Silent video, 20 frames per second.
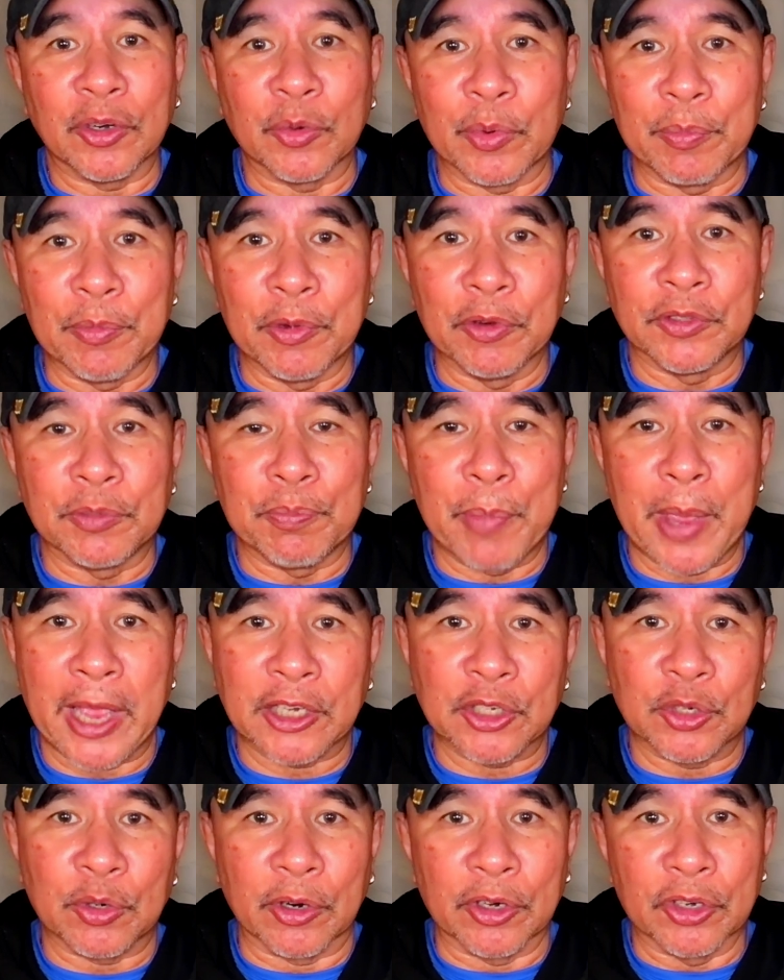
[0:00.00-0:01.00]
We moved back
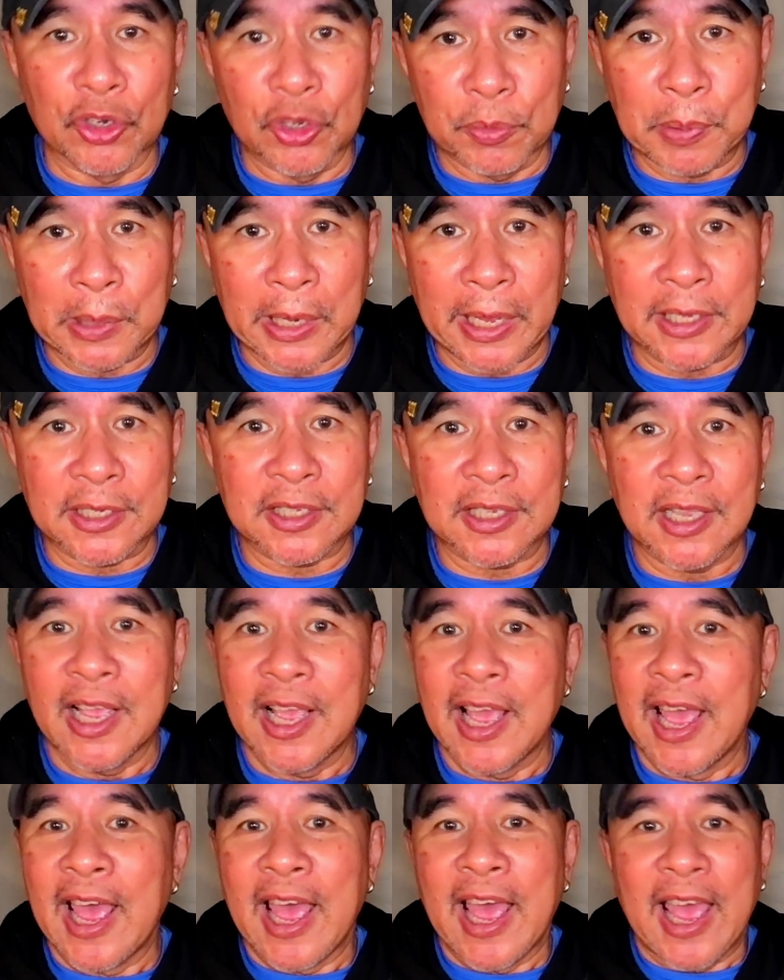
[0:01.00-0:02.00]
to our new place,
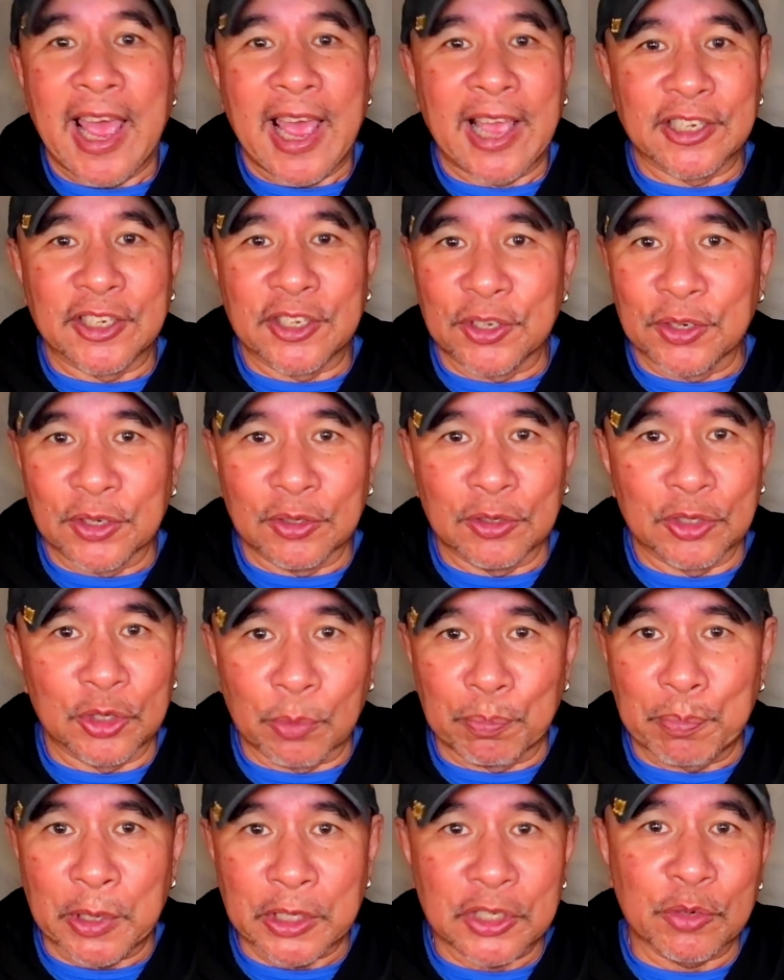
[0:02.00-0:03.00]
had to do a
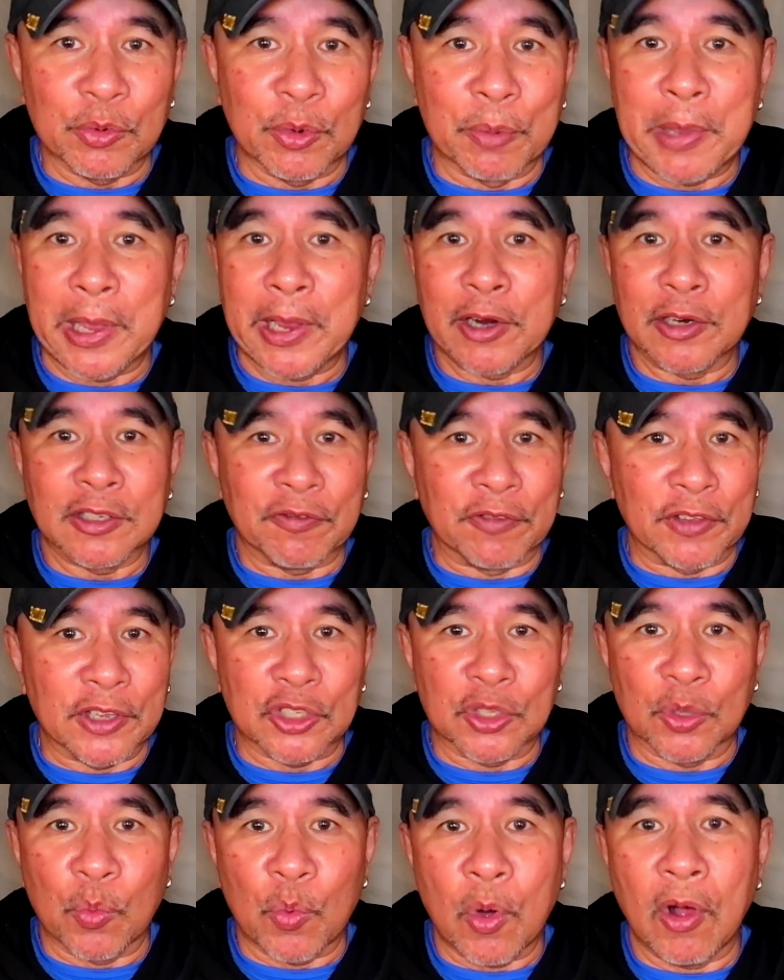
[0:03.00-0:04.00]
bunch of repairs, fix
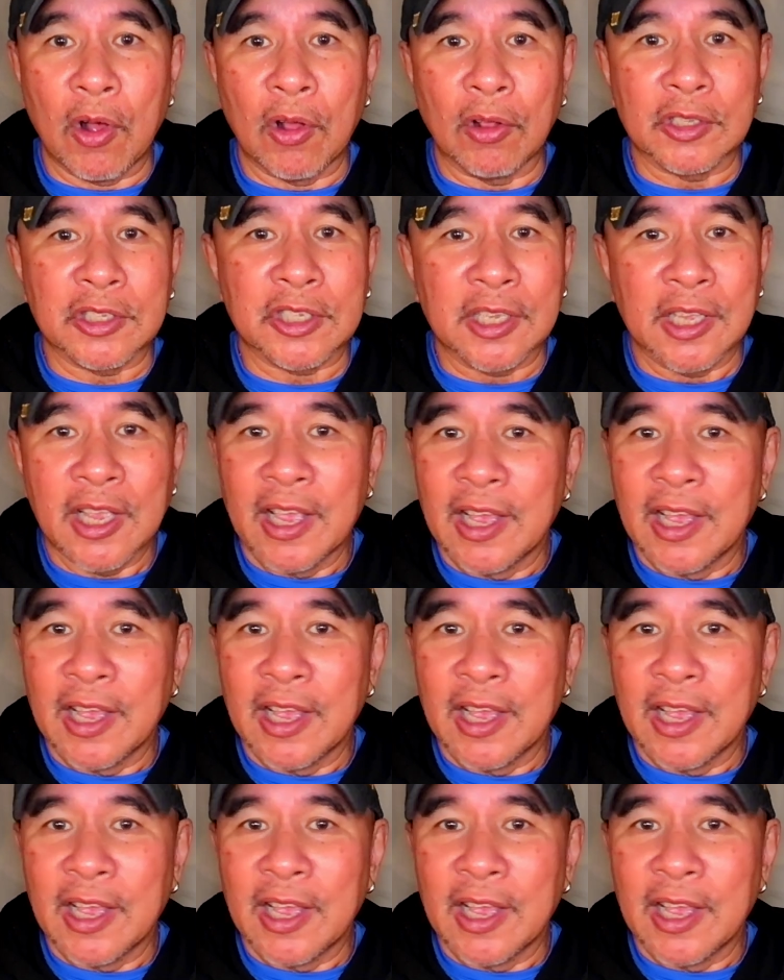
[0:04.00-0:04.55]
the walls,